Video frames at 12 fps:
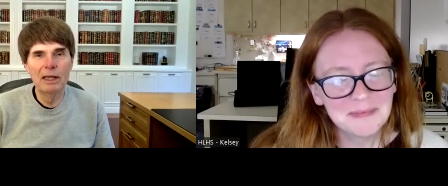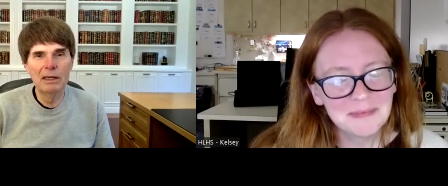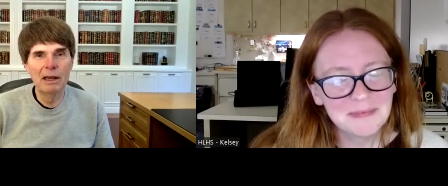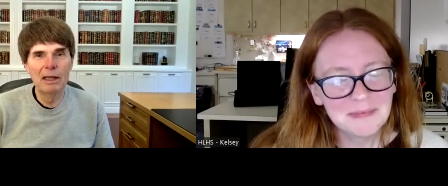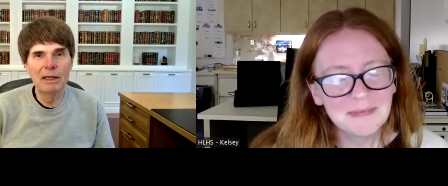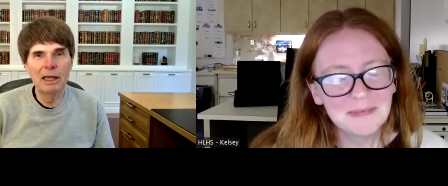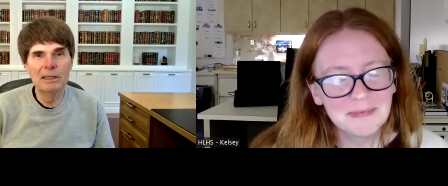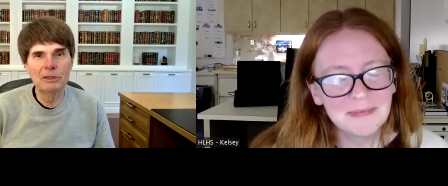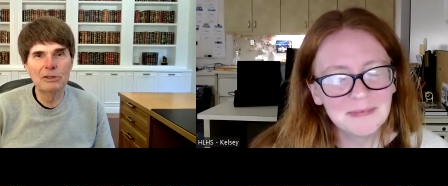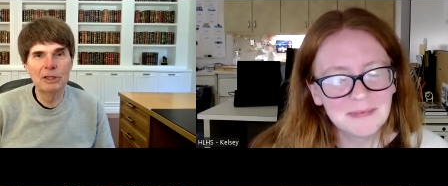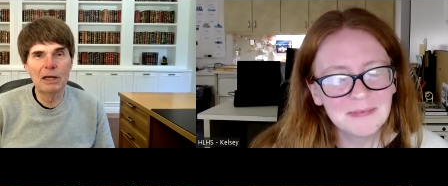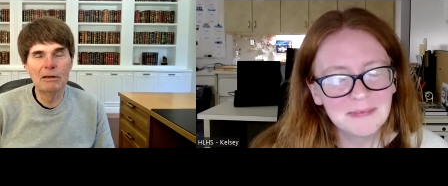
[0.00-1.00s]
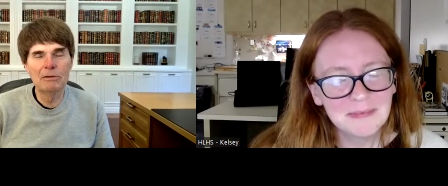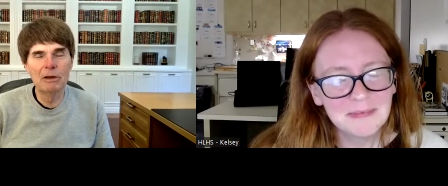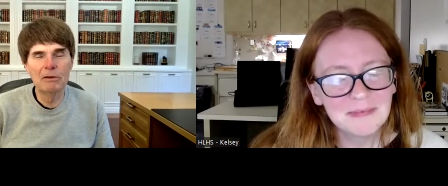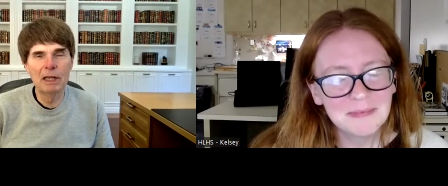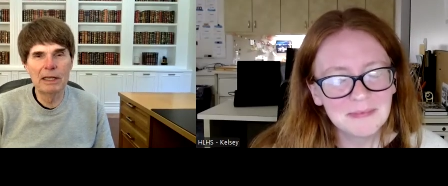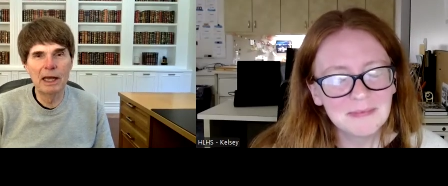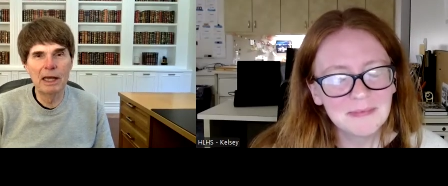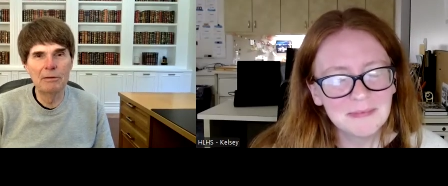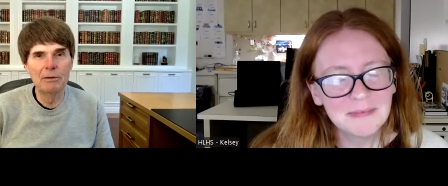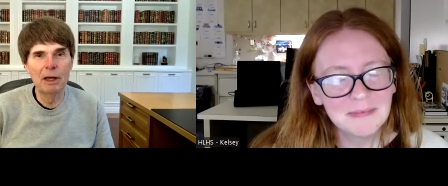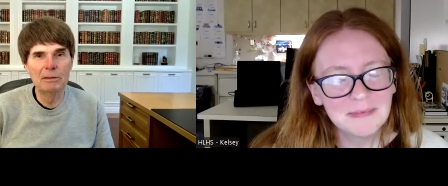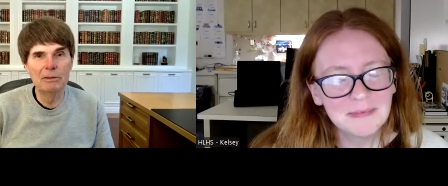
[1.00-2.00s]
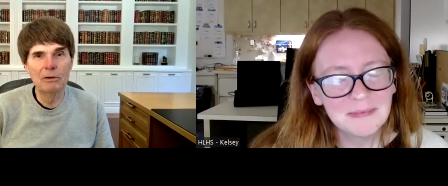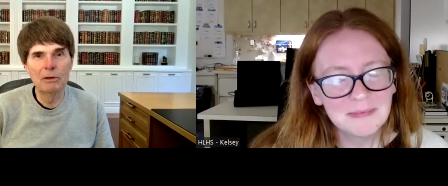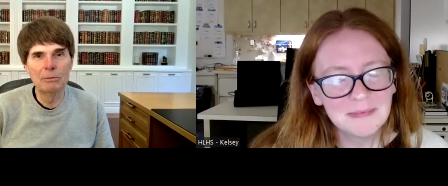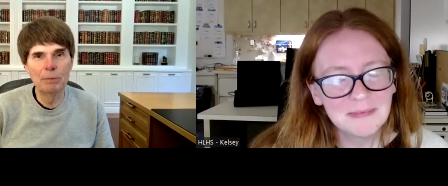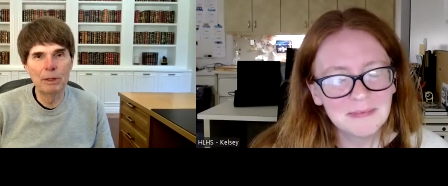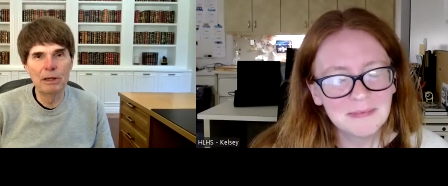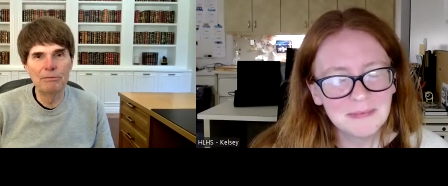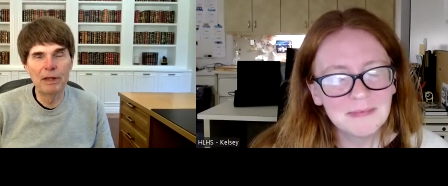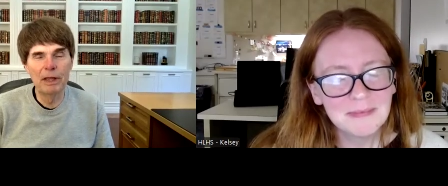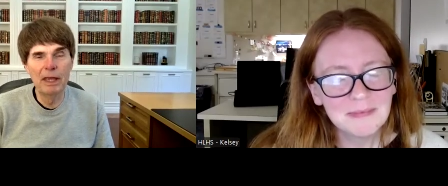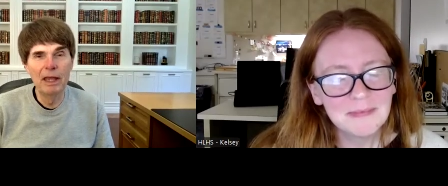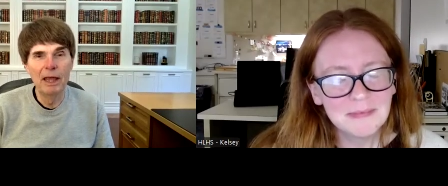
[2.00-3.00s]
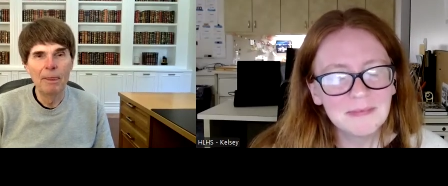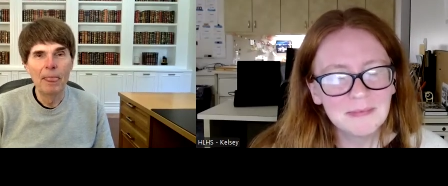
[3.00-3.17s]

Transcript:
Speaker 1: And as a child, only had a dog briefly.